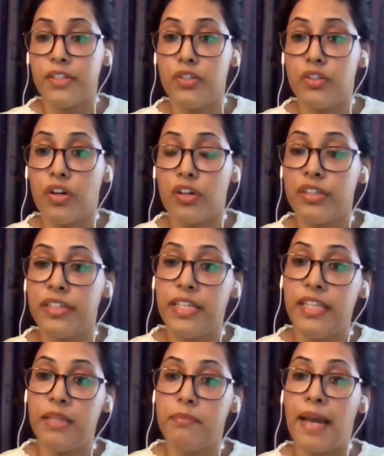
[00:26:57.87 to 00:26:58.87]

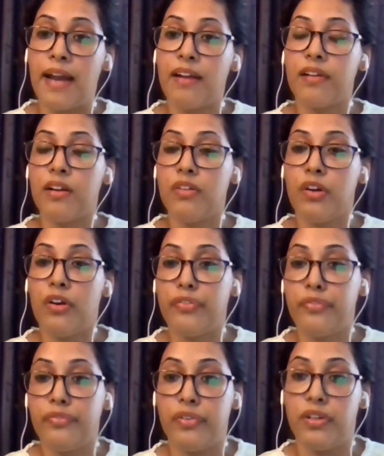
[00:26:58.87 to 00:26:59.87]
In the background of
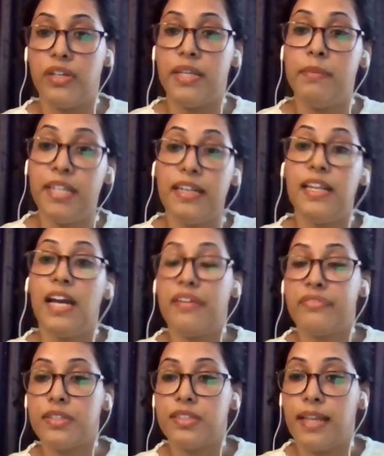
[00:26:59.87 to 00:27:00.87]
immediately
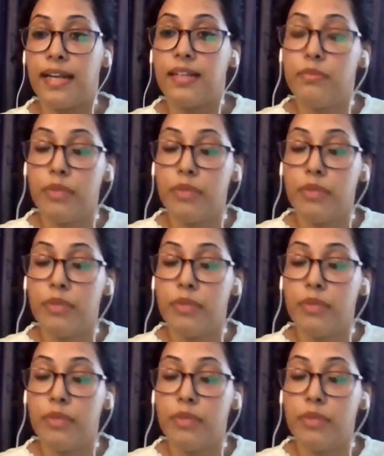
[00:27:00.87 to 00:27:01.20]
after that,